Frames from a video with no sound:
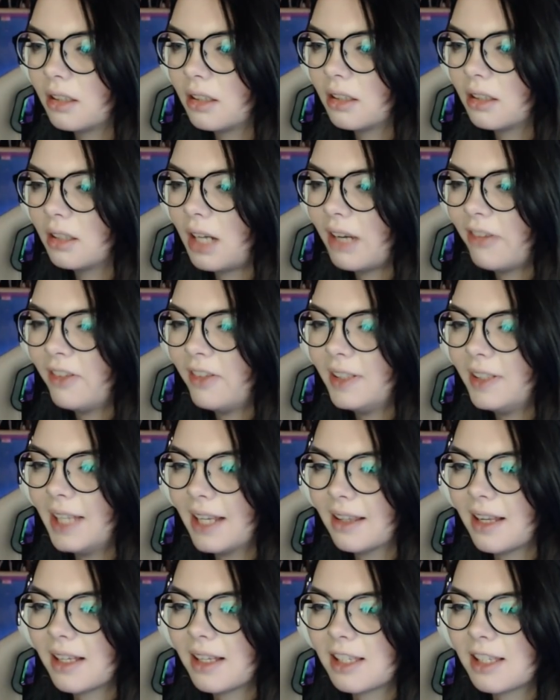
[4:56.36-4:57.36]
I feel like
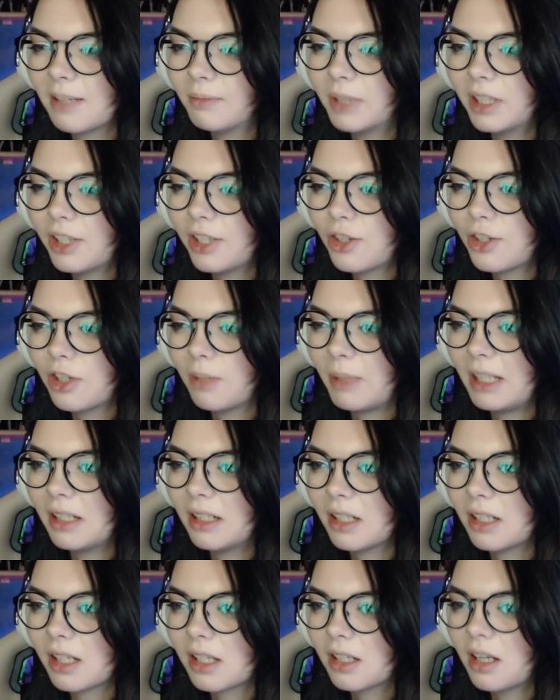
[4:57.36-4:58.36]
that's something that should have been
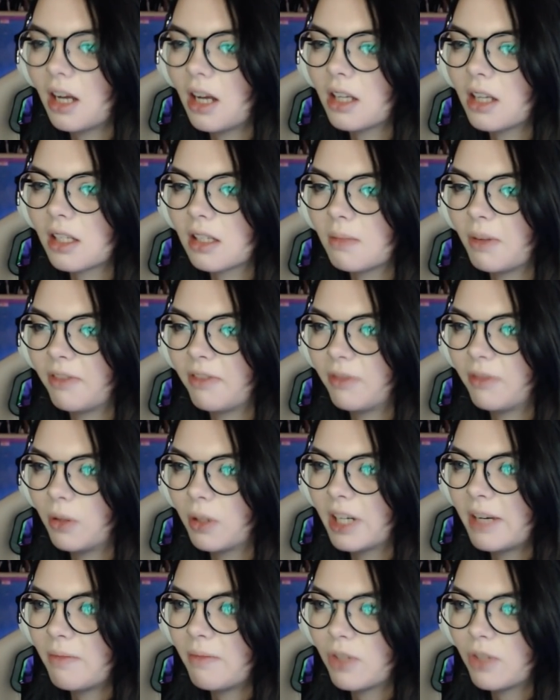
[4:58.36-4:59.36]
discussed before
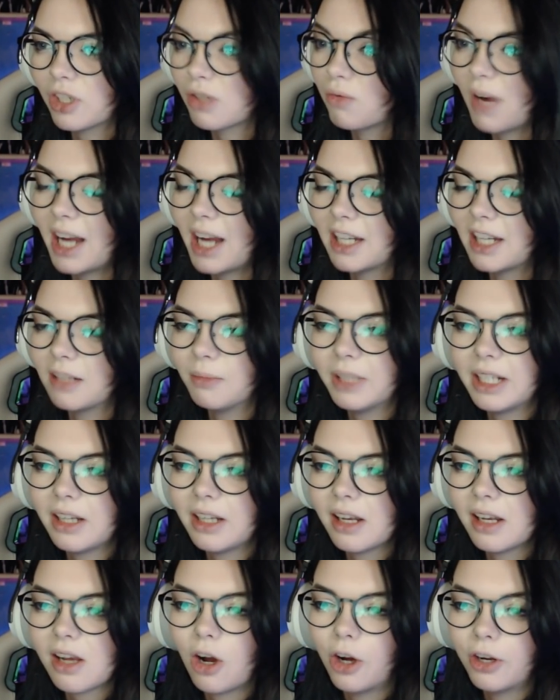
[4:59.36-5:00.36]
him just
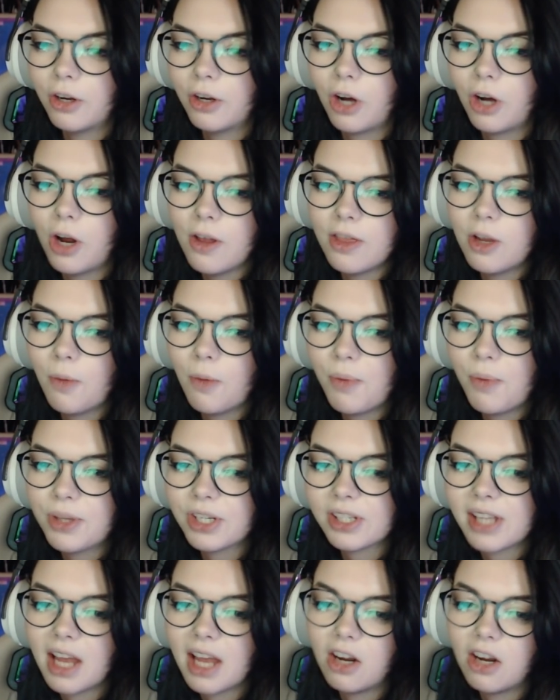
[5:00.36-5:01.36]
randomly out in the open
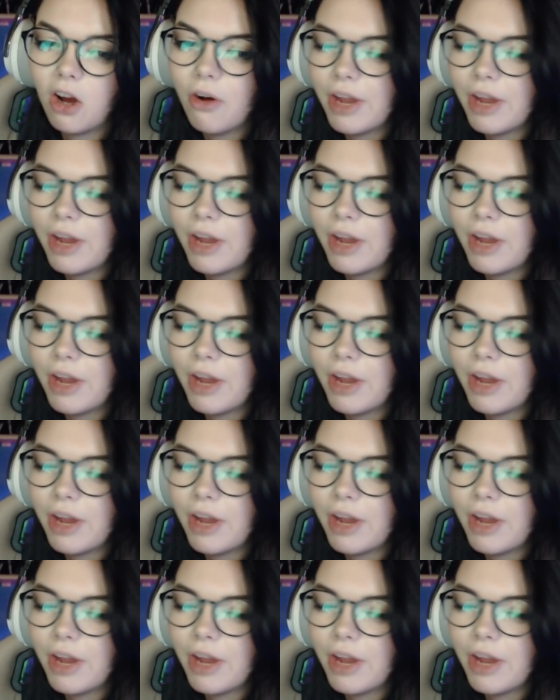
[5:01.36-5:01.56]
just saying, oh yeah,